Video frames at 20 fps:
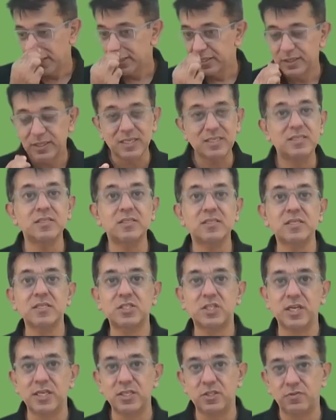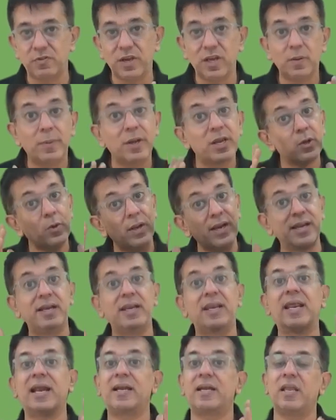This is a stage whereby you are
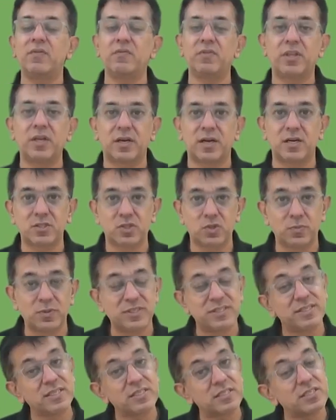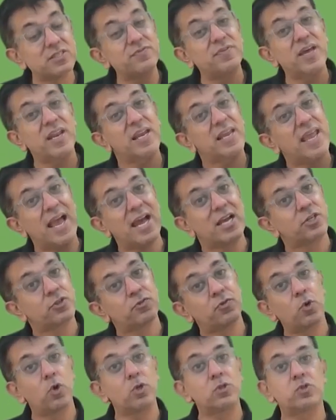interacting with the customers. This is where cash
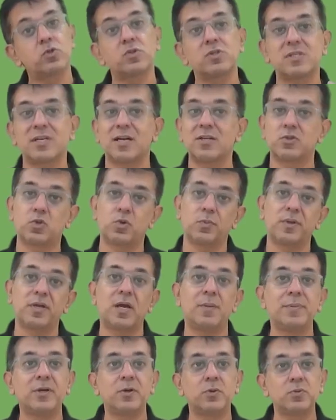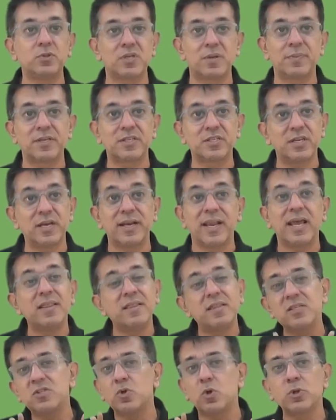flow also starts to be coming to some extent. And
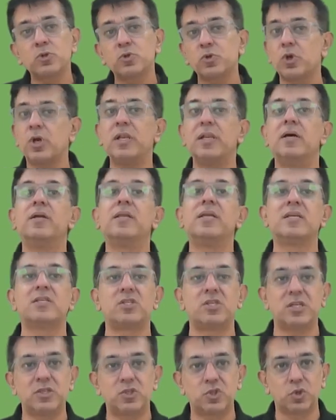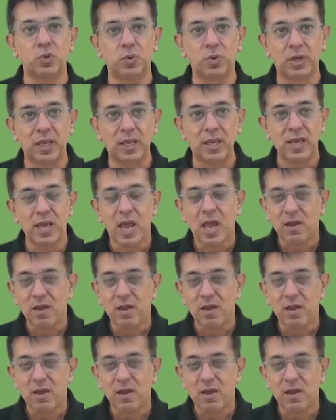this is also your learning stage. Okay.